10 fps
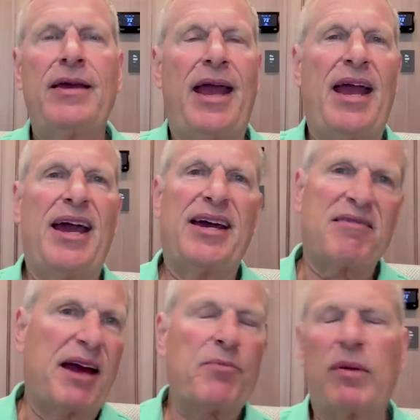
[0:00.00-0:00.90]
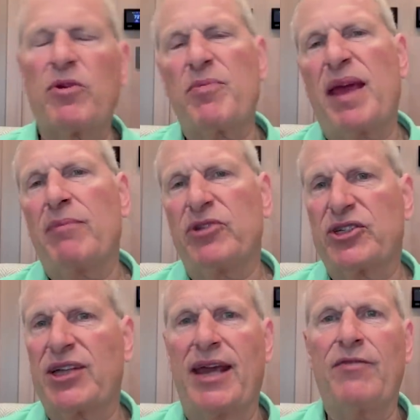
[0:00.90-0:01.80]
And I'd probably be able to
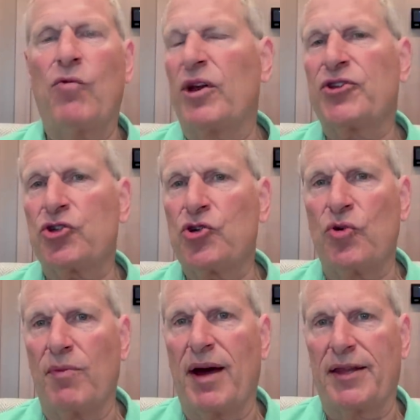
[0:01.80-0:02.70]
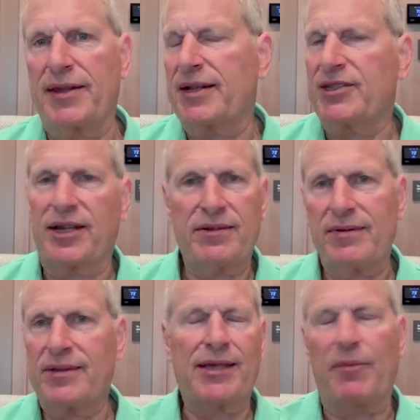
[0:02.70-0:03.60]
save one to two a month because
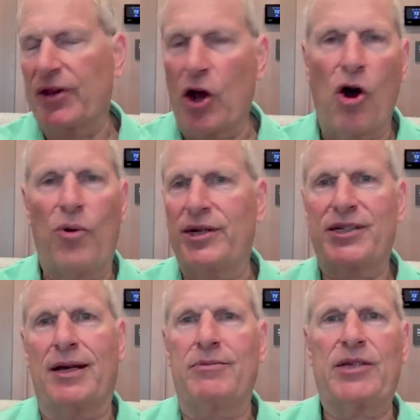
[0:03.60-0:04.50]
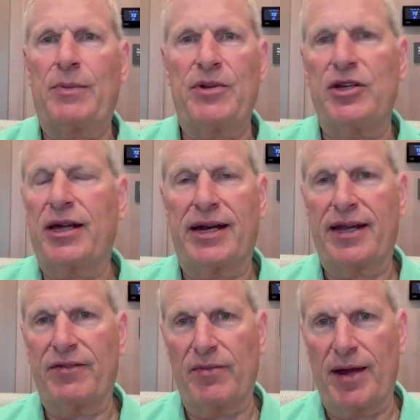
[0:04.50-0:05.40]
something always comes up and you got to
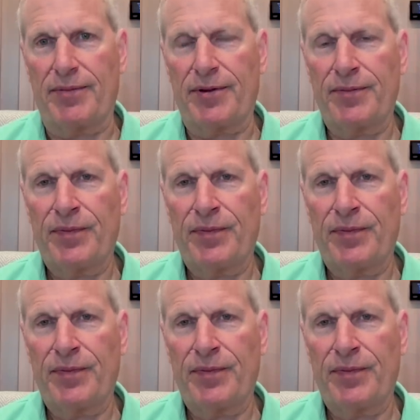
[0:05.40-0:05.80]
give them up